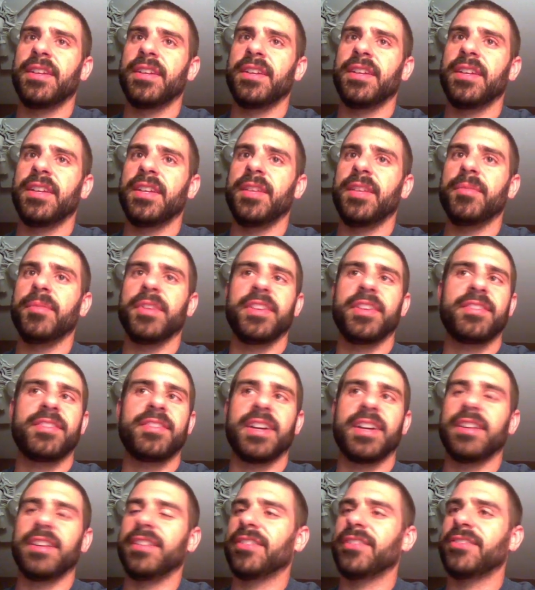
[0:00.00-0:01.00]
He plays
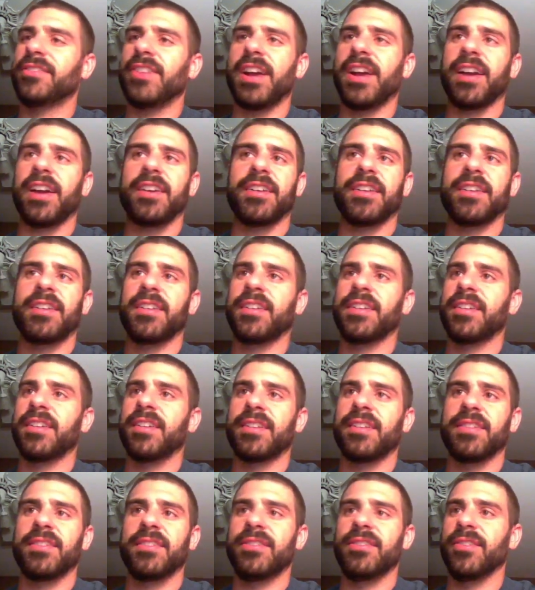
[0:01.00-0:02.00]
Tireless Tracker.
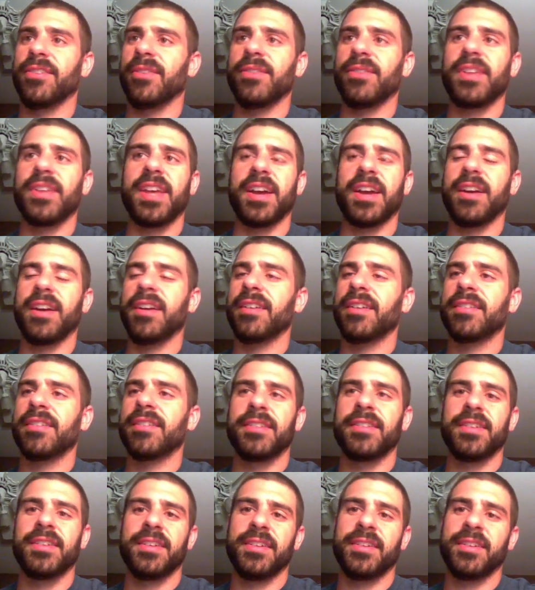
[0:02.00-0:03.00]
Don't care.
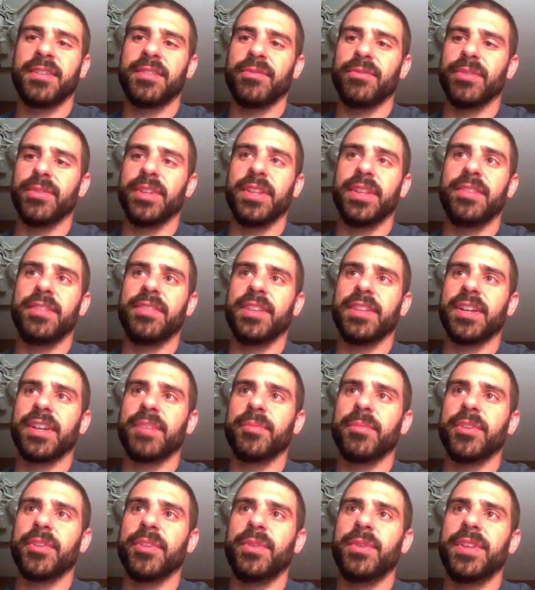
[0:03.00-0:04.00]
Really feel like I'm
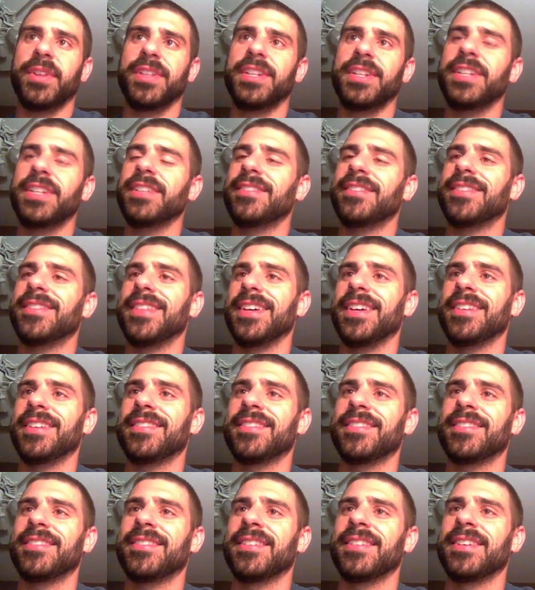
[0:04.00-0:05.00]
going to win. Then he does
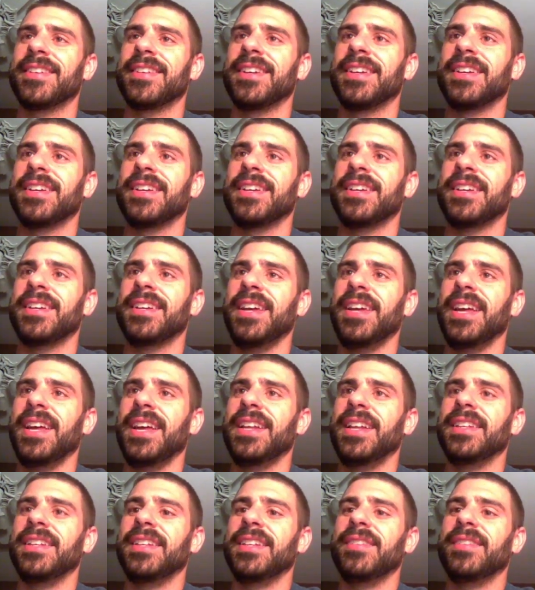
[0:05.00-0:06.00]
this, and
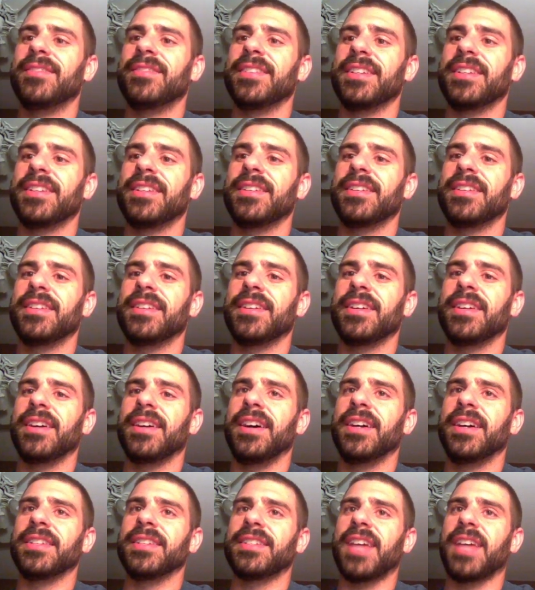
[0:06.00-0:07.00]
he leaves it
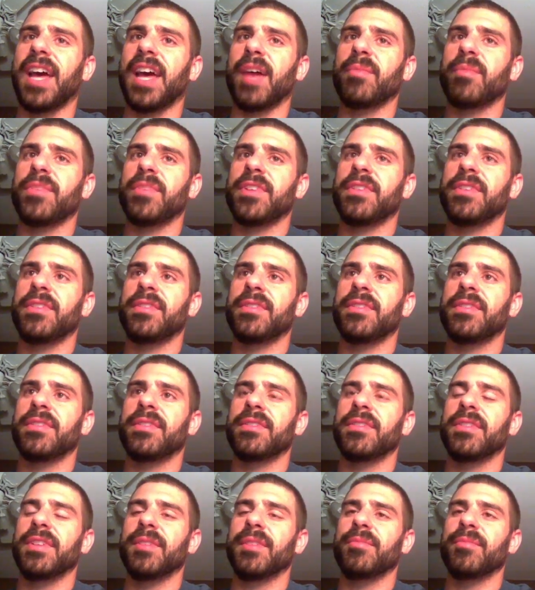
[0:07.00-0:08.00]
untapped.
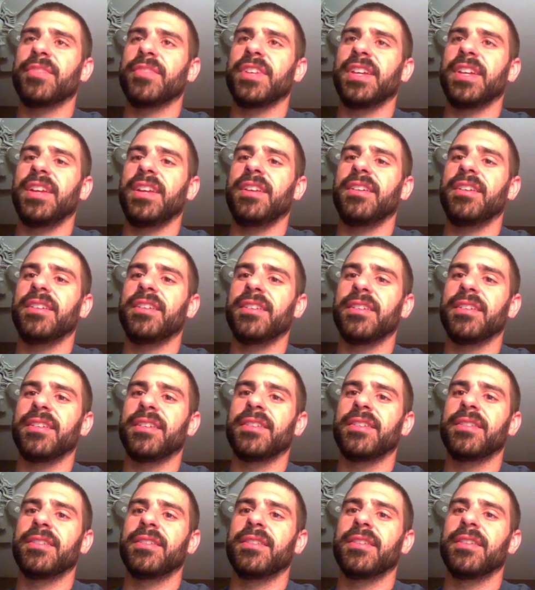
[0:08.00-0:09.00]
I'm thinking, I
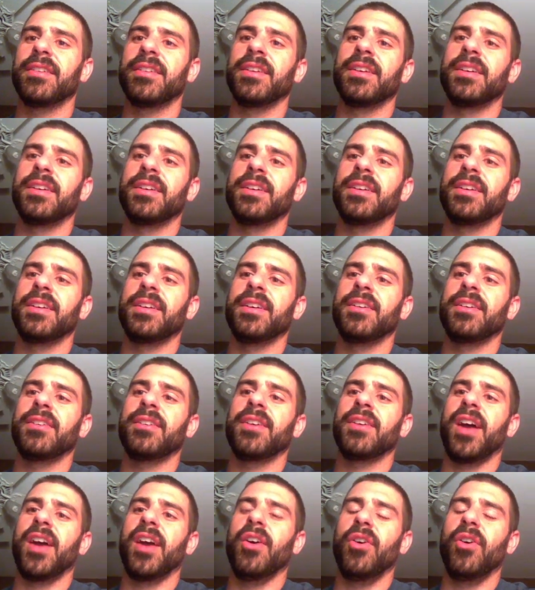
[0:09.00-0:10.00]

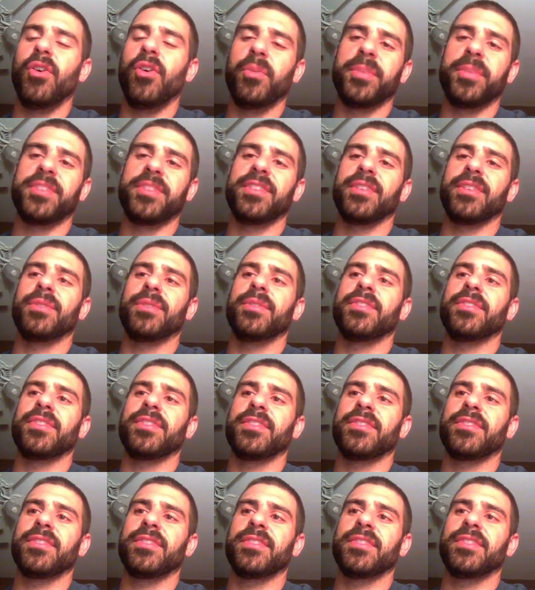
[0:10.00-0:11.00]
hope it's
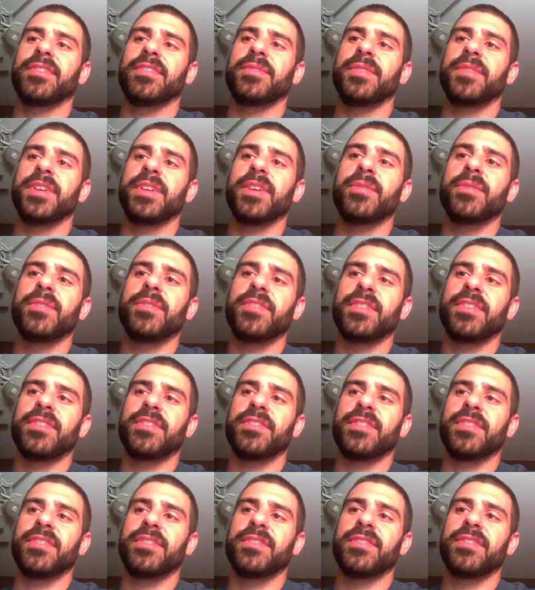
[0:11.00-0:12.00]
Inquisition. Because if he
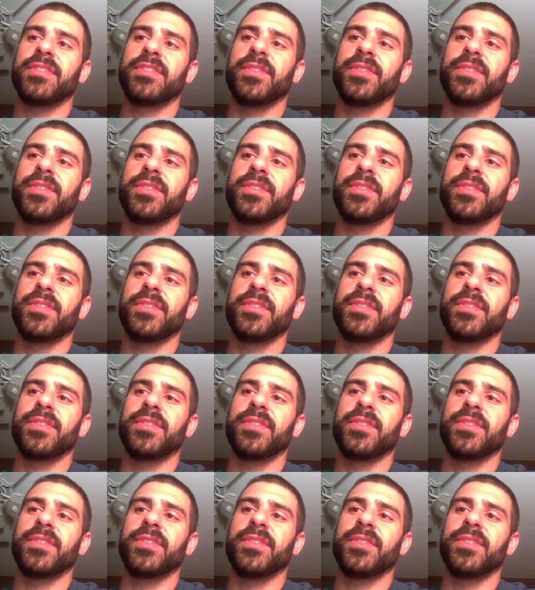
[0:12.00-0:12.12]
Inquisitions,